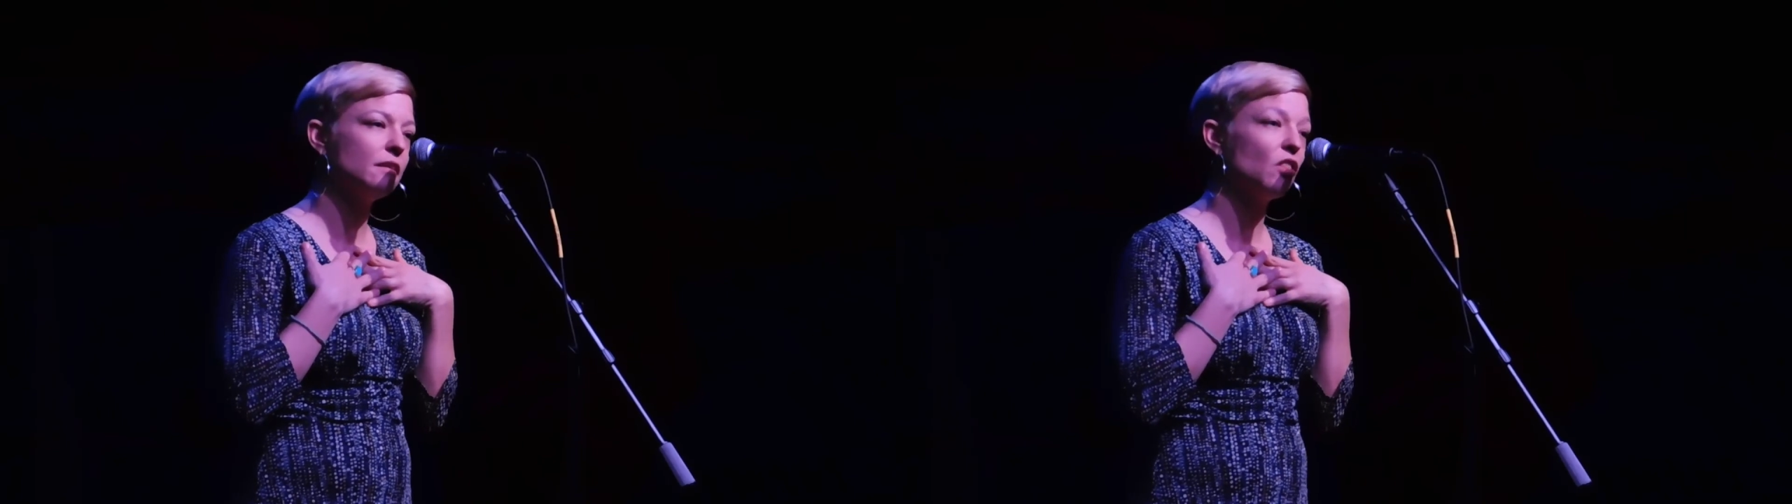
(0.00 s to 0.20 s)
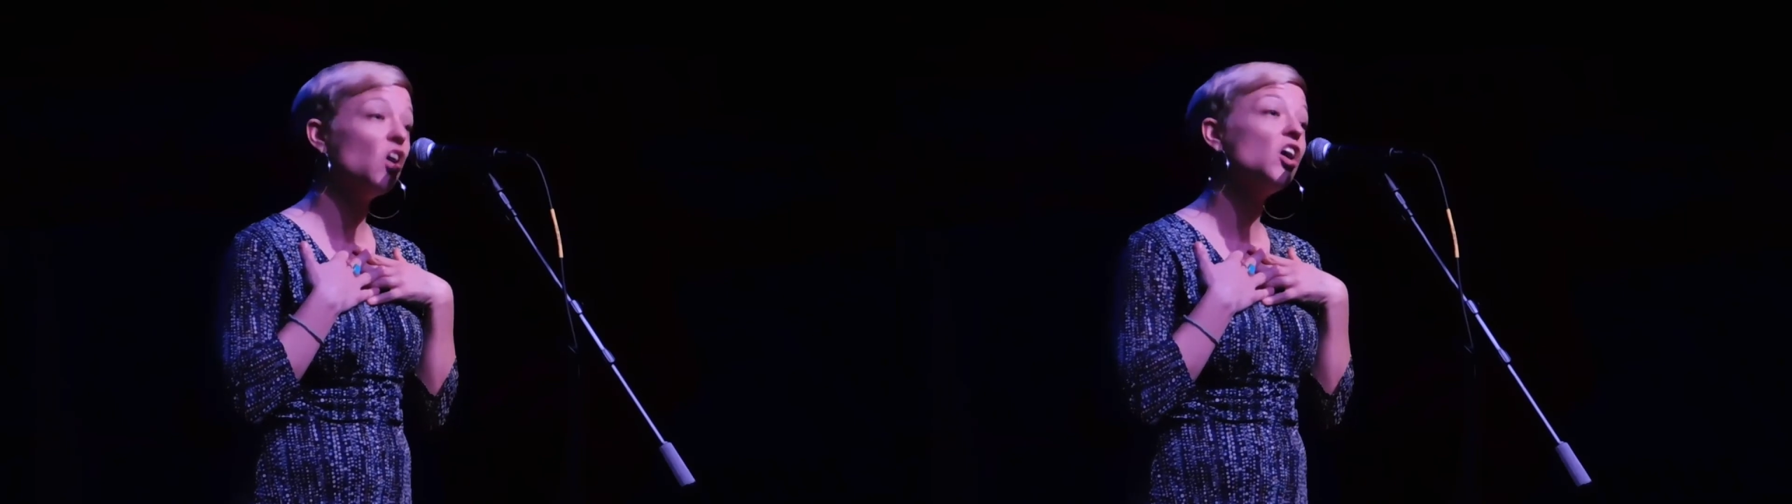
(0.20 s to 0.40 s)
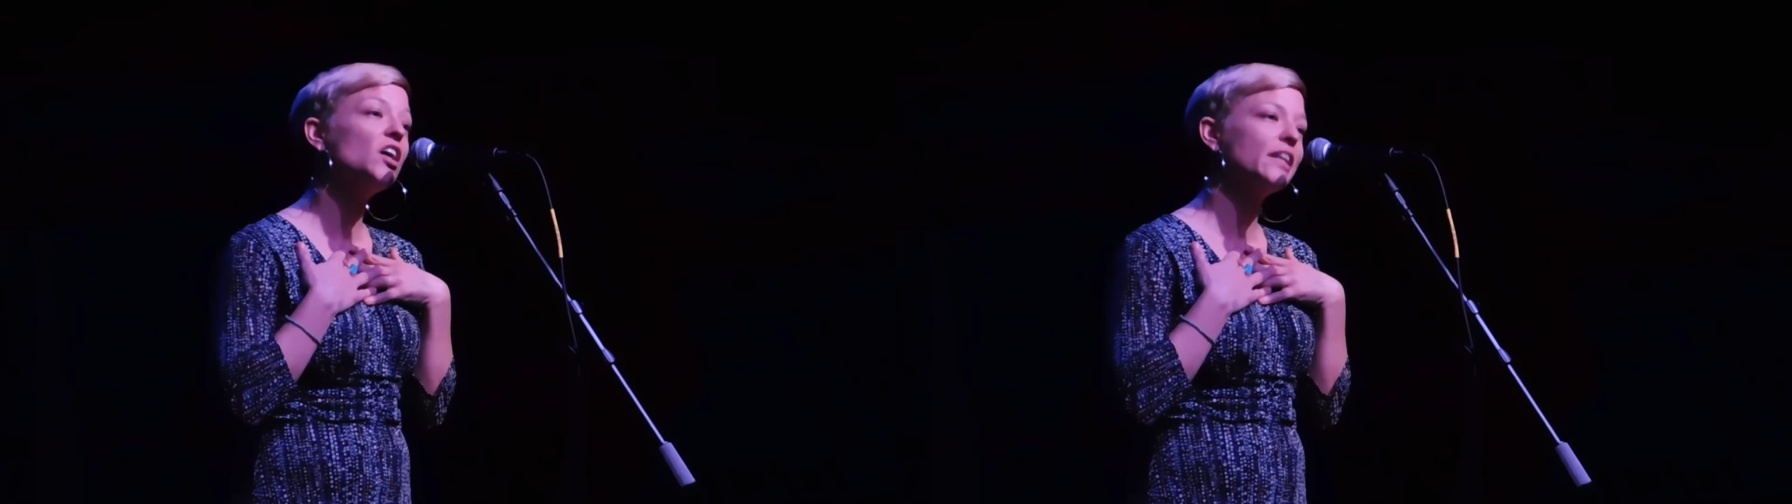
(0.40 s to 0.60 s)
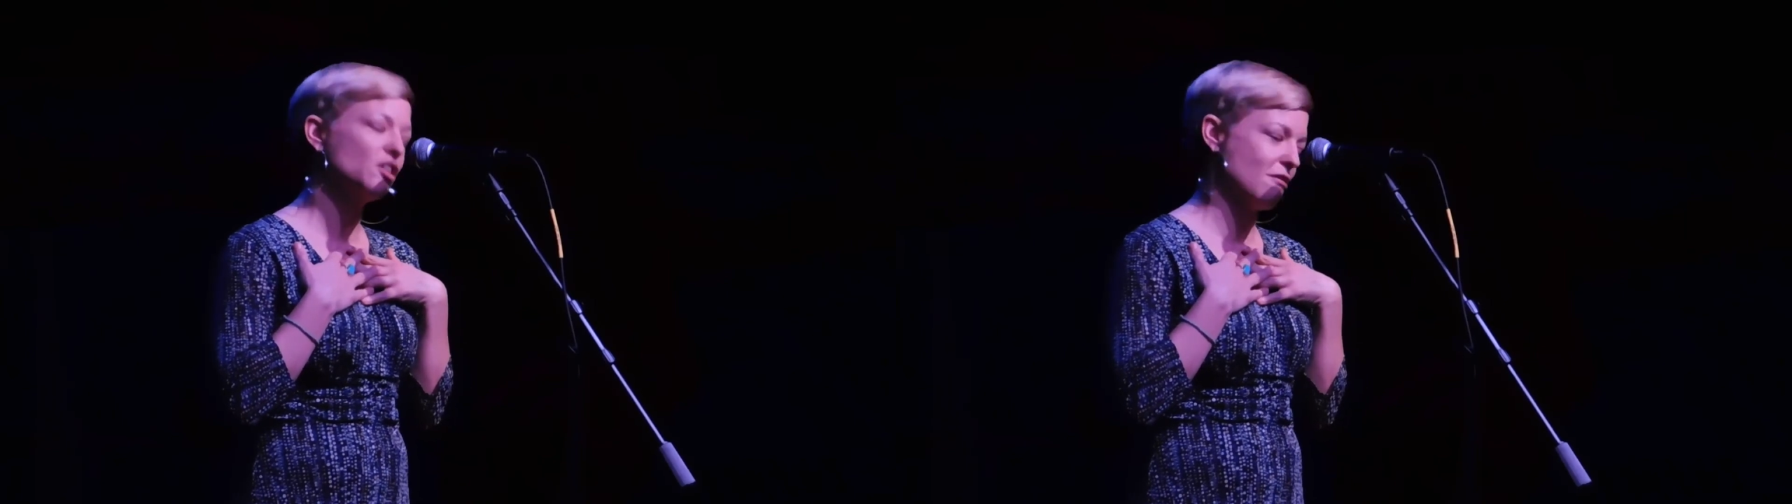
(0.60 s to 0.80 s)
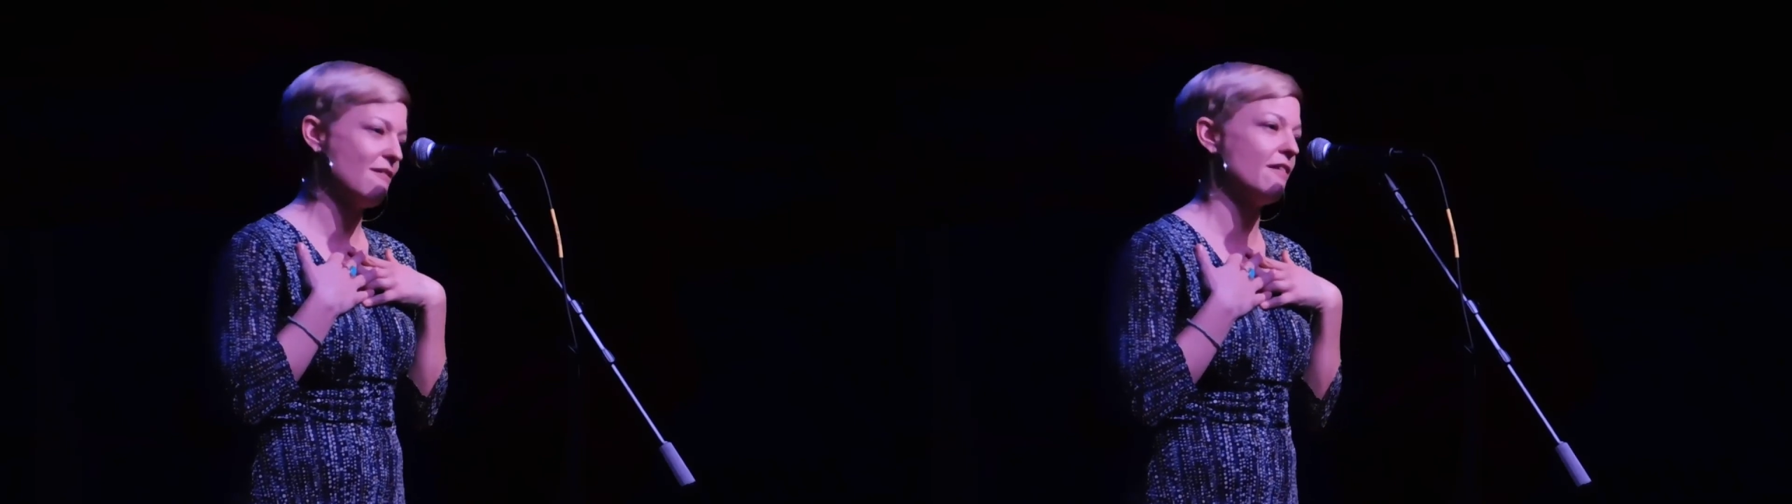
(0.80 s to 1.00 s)
long and
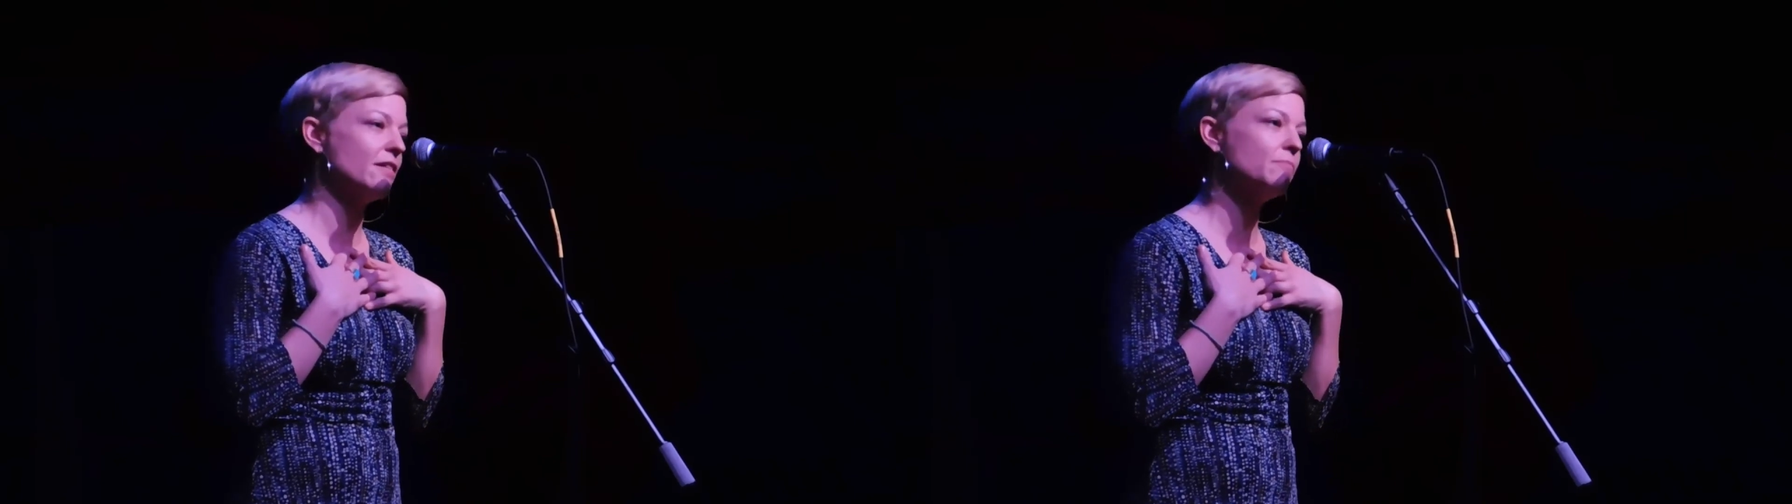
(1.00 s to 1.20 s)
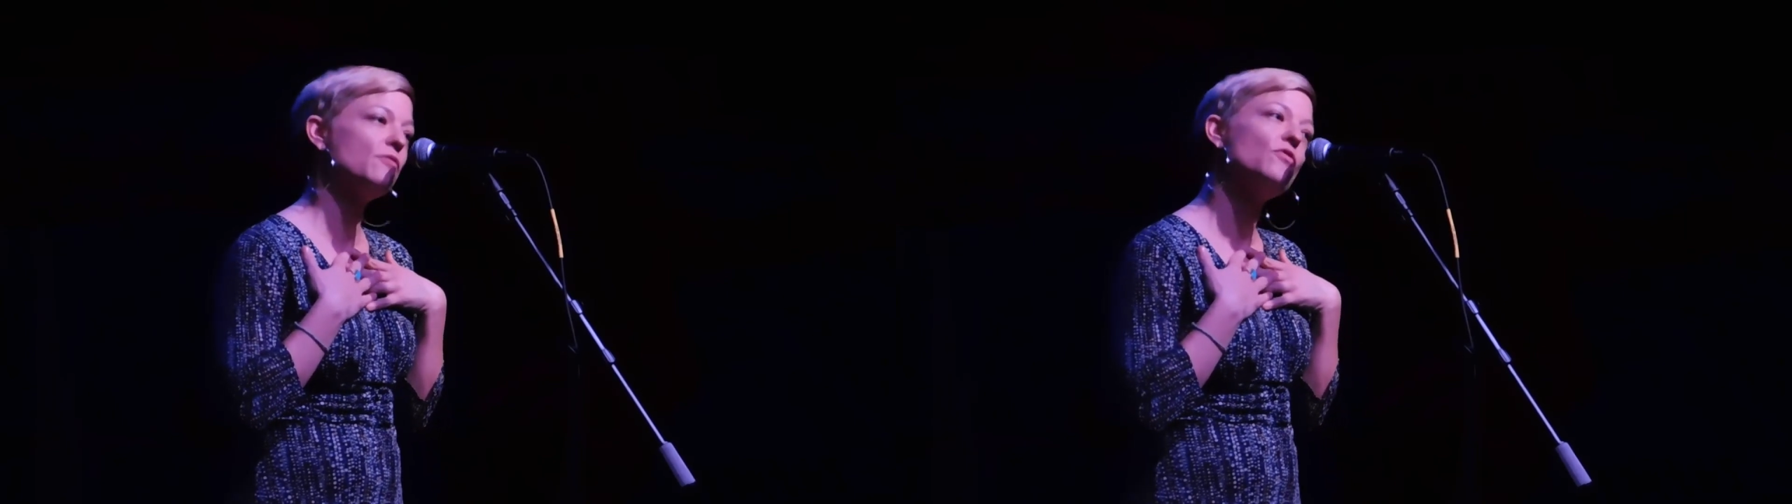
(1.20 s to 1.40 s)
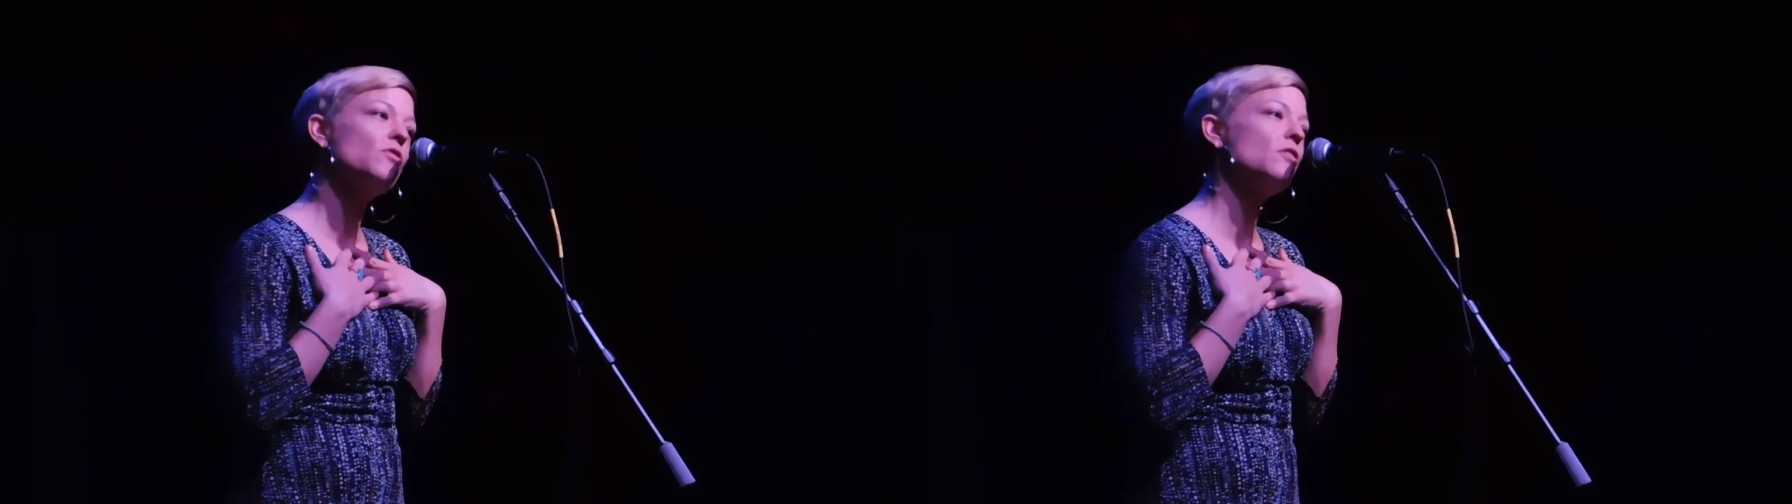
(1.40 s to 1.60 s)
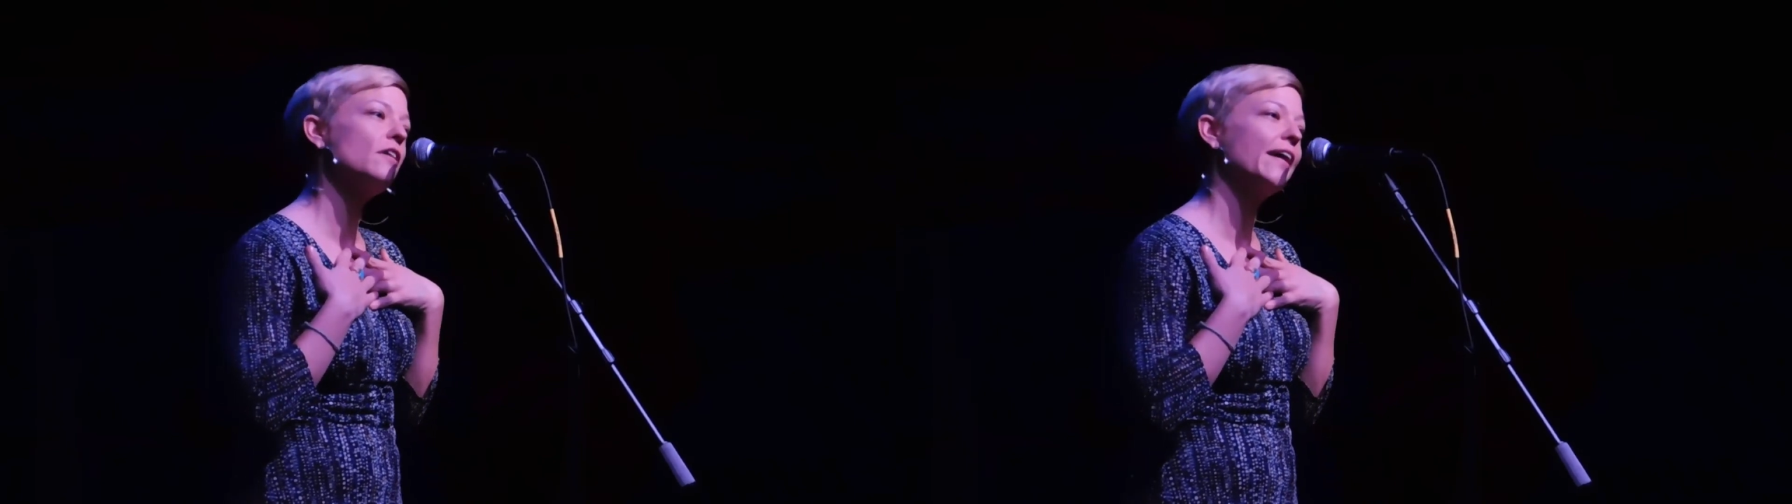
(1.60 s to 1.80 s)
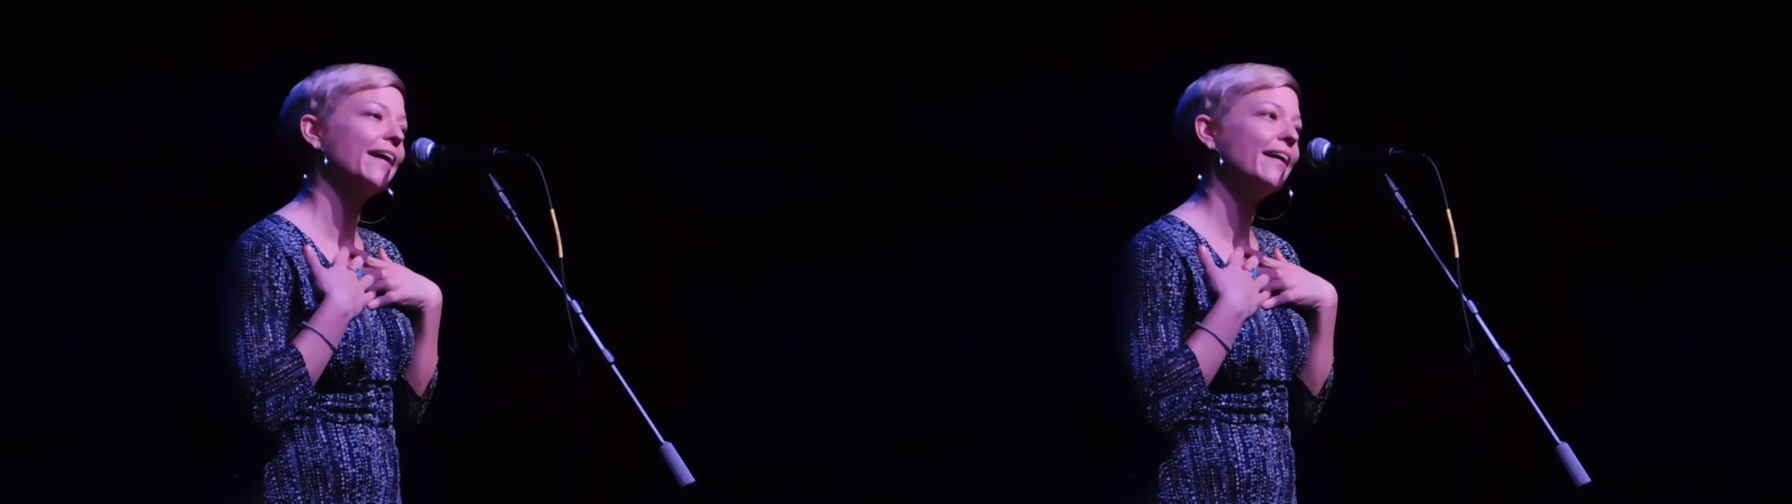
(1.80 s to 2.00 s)
hard
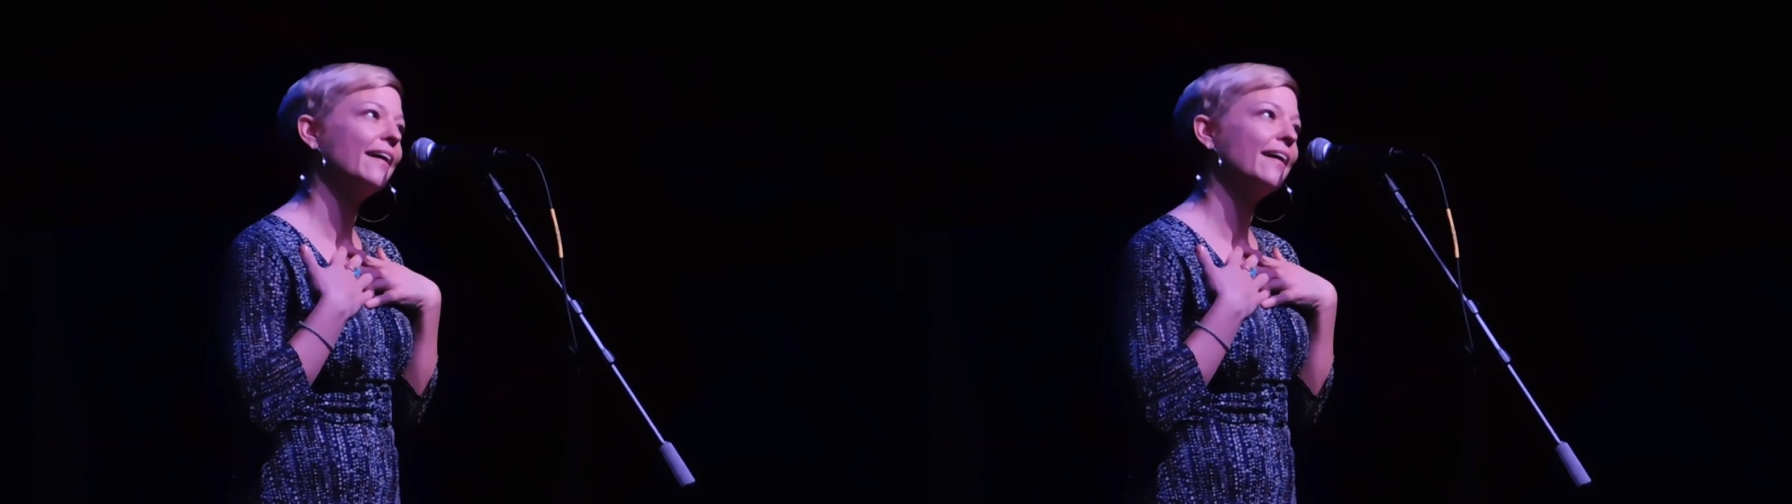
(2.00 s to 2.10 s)
before